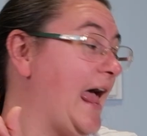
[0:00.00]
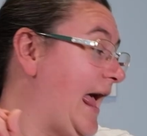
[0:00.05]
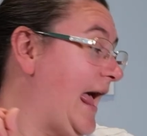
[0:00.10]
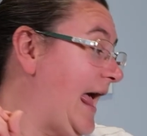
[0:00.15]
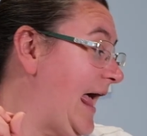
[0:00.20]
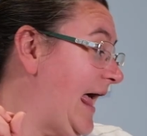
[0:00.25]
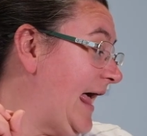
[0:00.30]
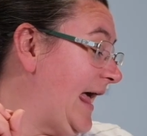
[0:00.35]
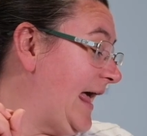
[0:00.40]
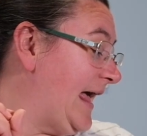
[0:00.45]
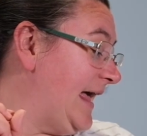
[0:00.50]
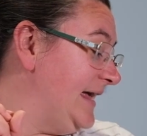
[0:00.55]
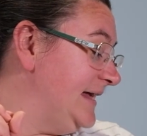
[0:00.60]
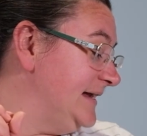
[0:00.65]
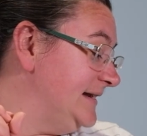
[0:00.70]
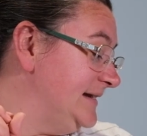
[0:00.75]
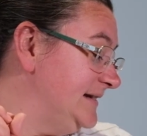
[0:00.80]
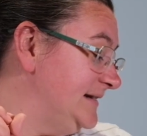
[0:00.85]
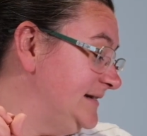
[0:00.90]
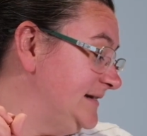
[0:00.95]

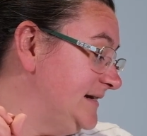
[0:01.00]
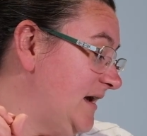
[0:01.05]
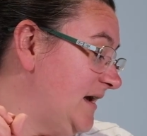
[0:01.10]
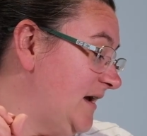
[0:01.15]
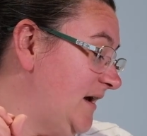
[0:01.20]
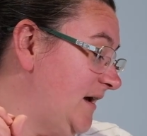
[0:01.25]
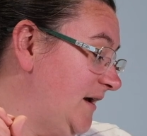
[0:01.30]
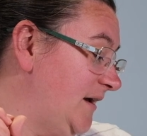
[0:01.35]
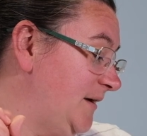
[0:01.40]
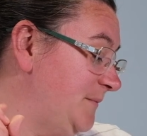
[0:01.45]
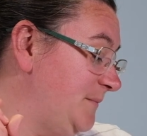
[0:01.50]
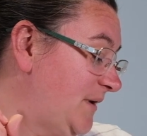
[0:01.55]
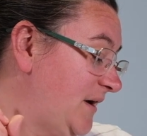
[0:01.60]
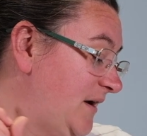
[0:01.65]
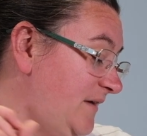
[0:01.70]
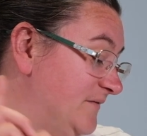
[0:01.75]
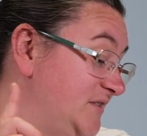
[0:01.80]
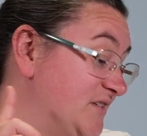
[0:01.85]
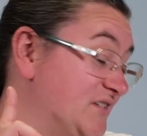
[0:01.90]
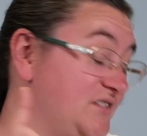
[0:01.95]
and
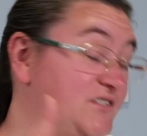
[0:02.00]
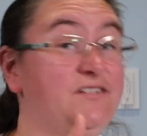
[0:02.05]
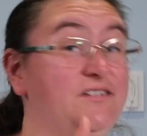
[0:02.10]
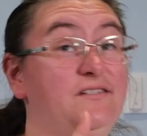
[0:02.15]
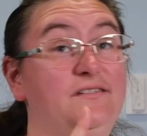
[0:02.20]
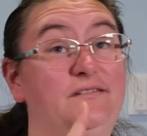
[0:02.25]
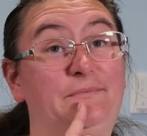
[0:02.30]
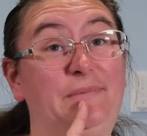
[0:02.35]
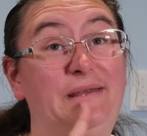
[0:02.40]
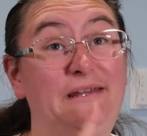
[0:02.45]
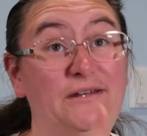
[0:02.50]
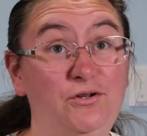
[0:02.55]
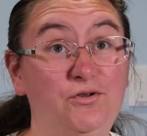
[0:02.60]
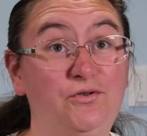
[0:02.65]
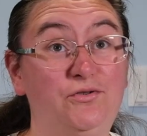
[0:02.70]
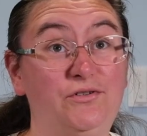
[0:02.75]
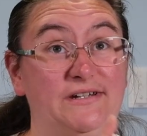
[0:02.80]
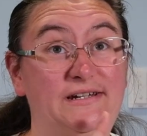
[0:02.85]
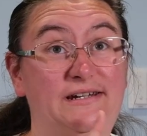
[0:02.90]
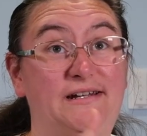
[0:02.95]
I've been
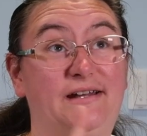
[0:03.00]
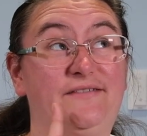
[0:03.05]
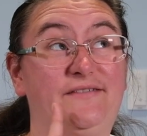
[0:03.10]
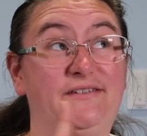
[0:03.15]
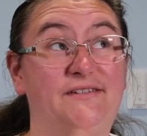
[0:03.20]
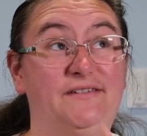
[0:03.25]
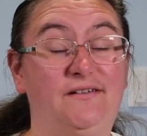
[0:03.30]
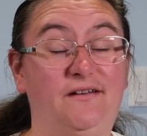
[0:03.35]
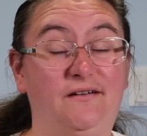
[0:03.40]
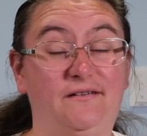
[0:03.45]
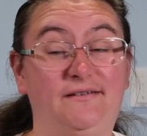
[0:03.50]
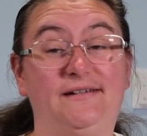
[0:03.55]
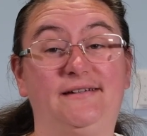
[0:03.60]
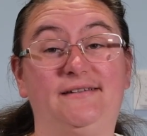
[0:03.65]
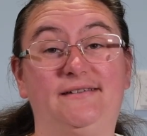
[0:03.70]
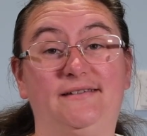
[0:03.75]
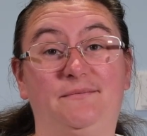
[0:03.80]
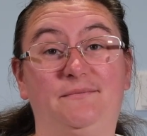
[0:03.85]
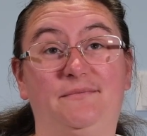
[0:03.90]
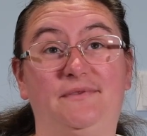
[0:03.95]
naughty and I've started
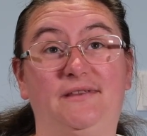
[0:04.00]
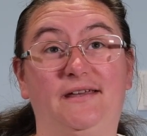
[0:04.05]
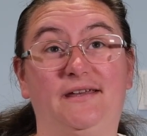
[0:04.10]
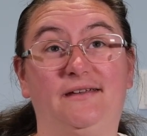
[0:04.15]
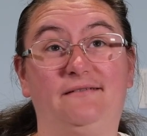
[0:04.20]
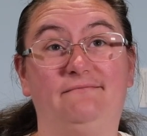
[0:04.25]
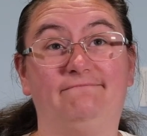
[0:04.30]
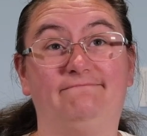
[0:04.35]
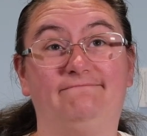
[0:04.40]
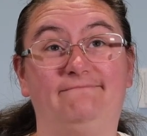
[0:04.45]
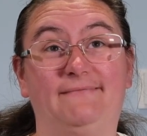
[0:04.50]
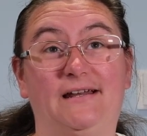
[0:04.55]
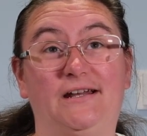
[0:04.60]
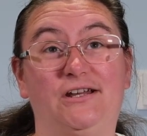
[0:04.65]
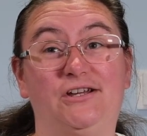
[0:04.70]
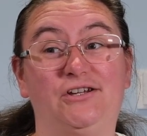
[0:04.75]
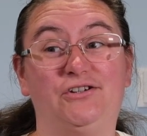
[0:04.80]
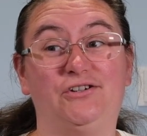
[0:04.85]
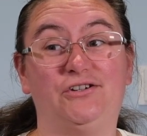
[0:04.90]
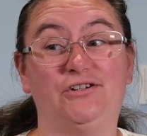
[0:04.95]
something and
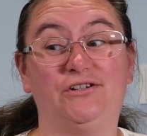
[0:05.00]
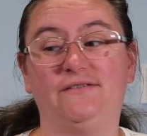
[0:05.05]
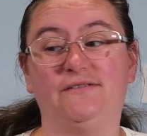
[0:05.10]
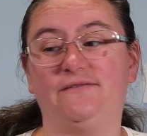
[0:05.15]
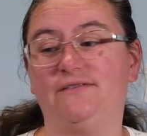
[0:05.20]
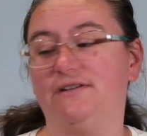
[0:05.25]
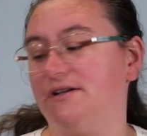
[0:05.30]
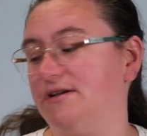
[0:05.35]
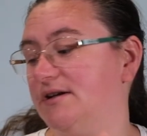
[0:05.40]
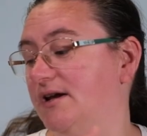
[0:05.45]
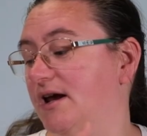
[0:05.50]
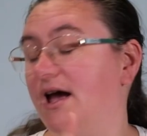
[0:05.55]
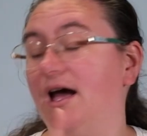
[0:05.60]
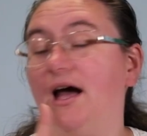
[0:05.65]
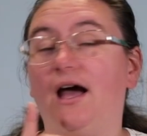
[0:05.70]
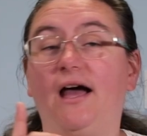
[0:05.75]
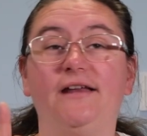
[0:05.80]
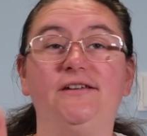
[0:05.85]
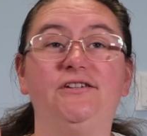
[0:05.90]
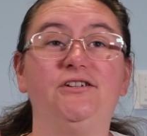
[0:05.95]
I shouldn't have done.
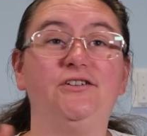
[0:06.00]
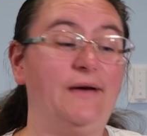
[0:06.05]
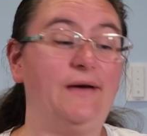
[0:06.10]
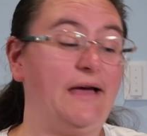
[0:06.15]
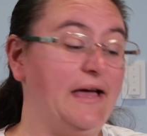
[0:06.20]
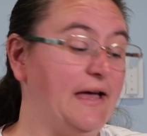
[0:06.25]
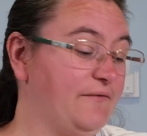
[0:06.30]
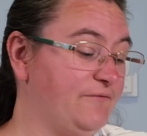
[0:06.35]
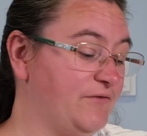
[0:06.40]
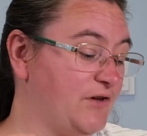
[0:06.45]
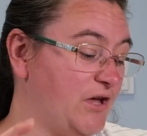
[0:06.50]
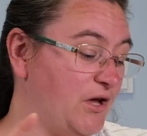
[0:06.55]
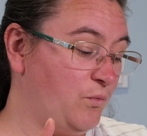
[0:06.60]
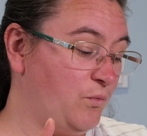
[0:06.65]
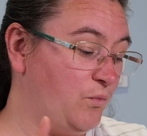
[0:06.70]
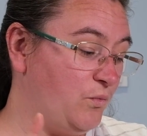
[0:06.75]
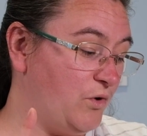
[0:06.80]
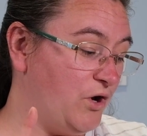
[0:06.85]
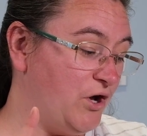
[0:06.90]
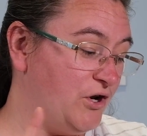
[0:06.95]
I do have
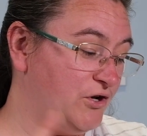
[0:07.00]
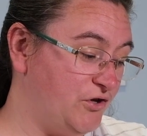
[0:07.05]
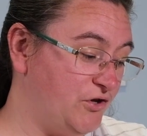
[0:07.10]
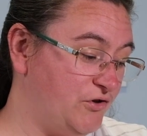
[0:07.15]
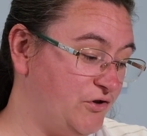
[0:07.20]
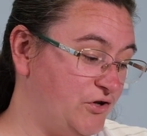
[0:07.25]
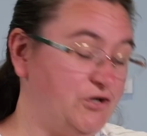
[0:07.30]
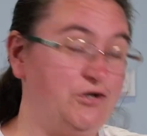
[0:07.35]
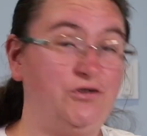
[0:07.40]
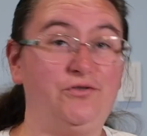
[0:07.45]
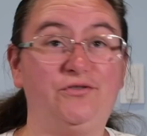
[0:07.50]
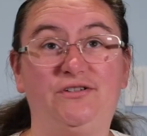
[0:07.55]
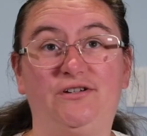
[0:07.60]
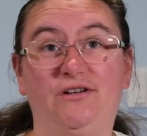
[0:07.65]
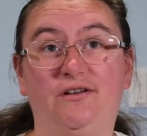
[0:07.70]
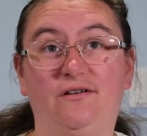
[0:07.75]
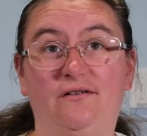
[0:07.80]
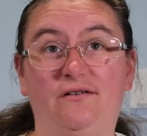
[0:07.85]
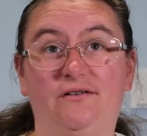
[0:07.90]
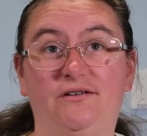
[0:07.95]
another new
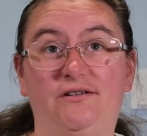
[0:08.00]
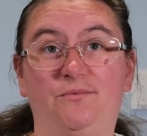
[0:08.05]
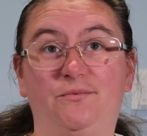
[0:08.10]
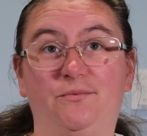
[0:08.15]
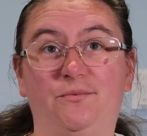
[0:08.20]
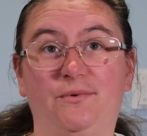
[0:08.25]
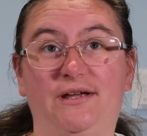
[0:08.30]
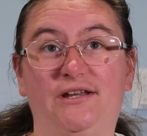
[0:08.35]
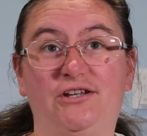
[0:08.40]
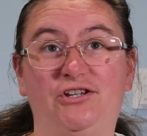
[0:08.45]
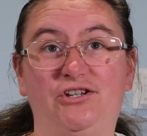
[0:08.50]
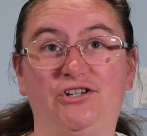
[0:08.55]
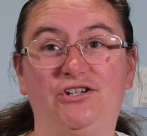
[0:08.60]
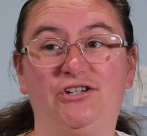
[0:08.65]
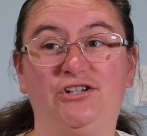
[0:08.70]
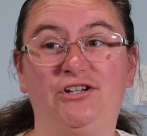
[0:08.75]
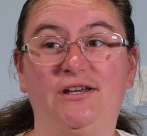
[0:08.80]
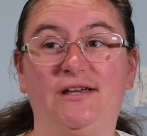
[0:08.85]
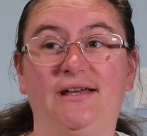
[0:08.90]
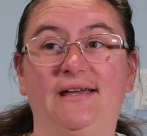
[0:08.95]
start,
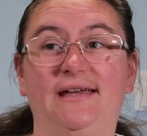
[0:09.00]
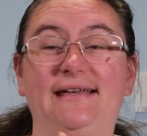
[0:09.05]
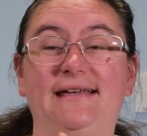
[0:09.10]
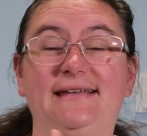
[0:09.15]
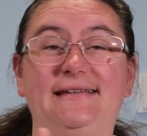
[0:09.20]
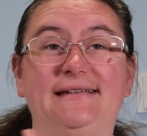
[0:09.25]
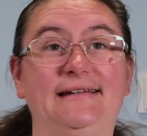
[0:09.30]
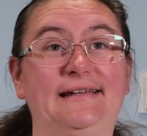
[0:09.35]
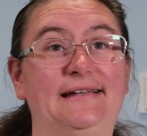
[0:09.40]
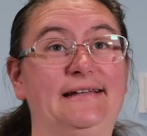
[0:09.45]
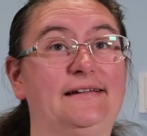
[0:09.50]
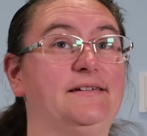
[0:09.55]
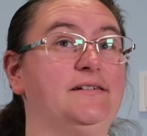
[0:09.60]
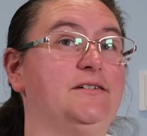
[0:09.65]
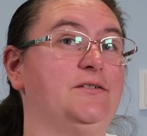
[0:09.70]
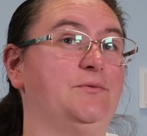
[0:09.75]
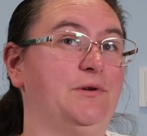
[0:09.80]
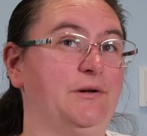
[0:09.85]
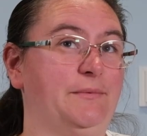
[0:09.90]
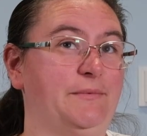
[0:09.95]
which is linked
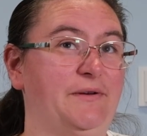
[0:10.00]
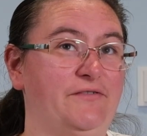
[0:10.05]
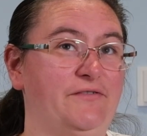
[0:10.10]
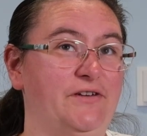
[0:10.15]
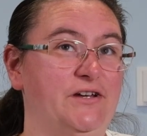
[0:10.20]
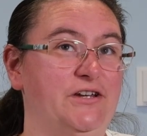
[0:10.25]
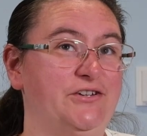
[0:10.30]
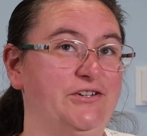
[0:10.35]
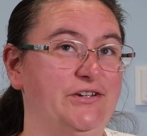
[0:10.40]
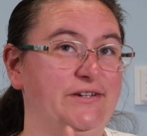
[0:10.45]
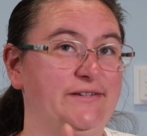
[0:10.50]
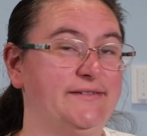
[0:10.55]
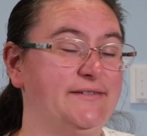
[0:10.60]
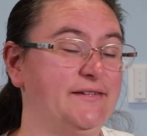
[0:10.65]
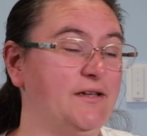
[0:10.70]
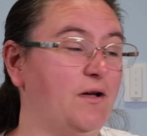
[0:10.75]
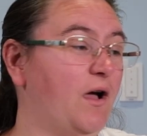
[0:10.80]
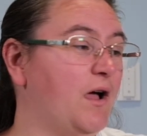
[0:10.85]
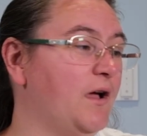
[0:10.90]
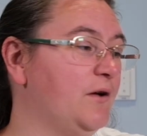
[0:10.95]
to one of my finishes.
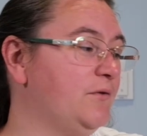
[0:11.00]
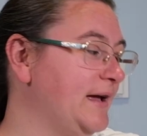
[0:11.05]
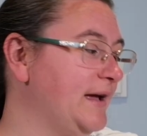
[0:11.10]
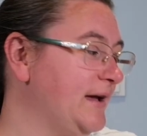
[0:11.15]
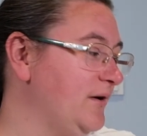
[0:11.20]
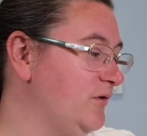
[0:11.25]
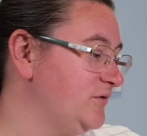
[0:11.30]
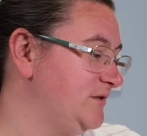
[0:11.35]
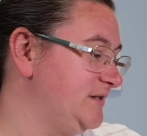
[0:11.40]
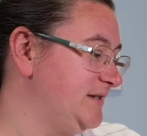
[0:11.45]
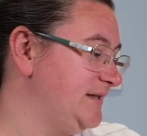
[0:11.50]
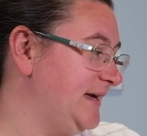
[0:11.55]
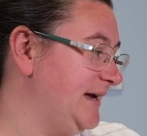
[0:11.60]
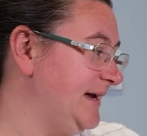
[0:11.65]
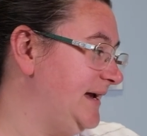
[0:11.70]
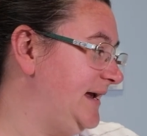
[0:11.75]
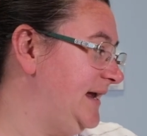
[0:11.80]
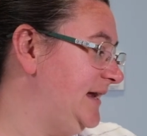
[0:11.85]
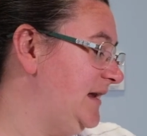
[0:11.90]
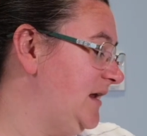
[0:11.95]
So I'll get onto
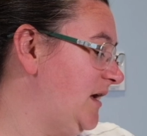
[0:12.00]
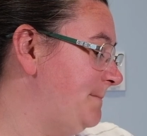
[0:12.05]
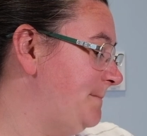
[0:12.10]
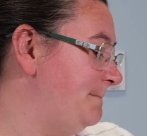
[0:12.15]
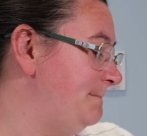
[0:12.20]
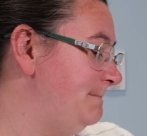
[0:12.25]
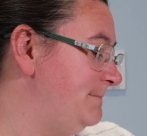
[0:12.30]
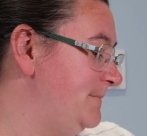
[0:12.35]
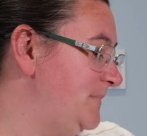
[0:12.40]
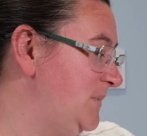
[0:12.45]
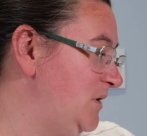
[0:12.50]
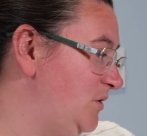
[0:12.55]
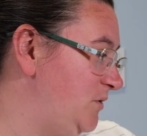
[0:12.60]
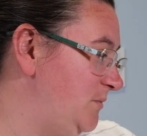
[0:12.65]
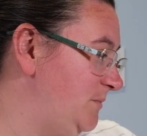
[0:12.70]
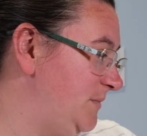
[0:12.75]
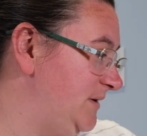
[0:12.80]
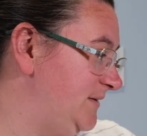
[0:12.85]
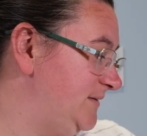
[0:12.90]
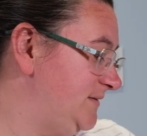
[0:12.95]
that in a
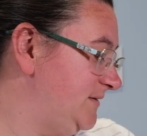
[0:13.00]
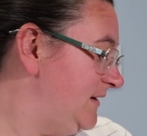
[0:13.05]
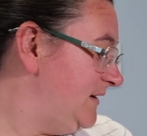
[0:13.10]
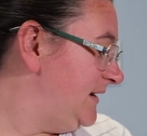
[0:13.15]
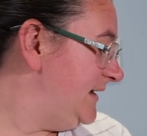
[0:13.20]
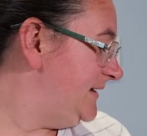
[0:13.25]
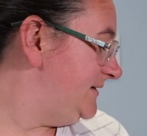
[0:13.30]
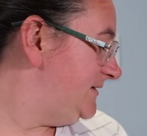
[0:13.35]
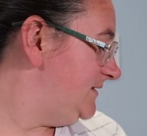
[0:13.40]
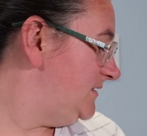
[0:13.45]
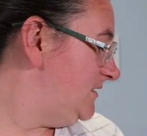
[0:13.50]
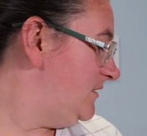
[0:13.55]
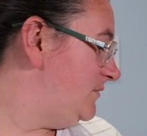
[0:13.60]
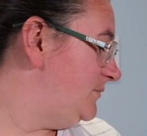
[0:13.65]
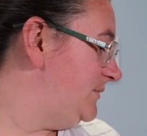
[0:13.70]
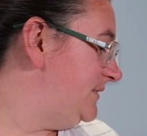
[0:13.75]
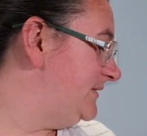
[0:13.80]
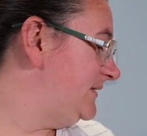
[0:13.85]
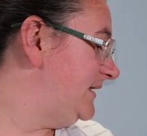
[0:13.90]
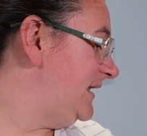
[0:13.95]
moment. So let's start
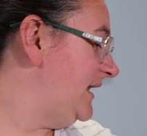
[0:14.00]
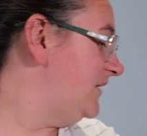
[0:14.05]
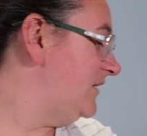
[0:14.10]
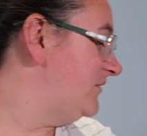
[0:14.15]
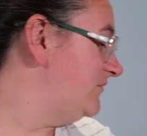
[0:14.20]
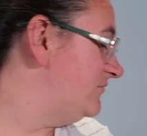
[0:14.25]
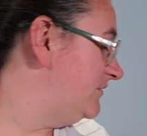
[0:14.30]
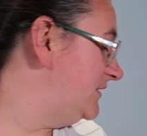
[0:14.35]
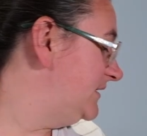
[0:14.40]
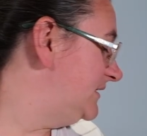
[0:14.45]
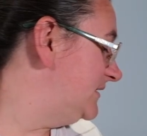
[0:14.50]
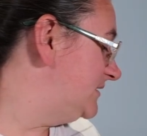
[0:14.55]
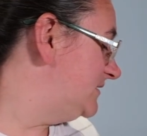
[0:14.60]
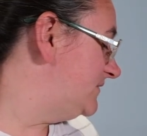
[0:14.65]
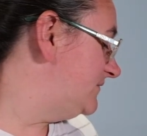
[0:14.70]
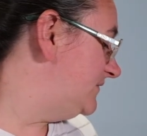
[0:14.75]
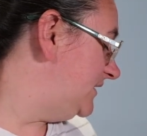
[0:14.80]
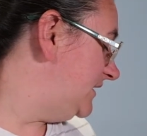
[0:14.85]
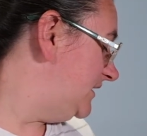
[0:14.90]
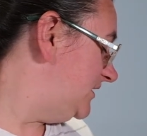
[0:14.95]
with Katherine's
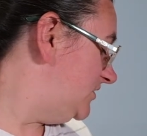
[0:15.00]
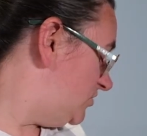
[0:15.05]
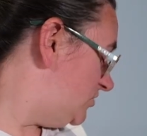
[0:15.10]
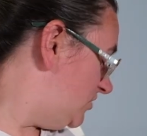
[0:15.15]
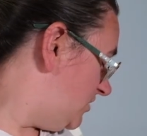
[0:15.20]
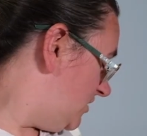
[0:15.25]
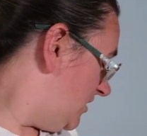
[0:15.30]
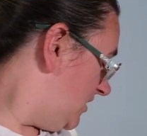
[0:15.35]
finish.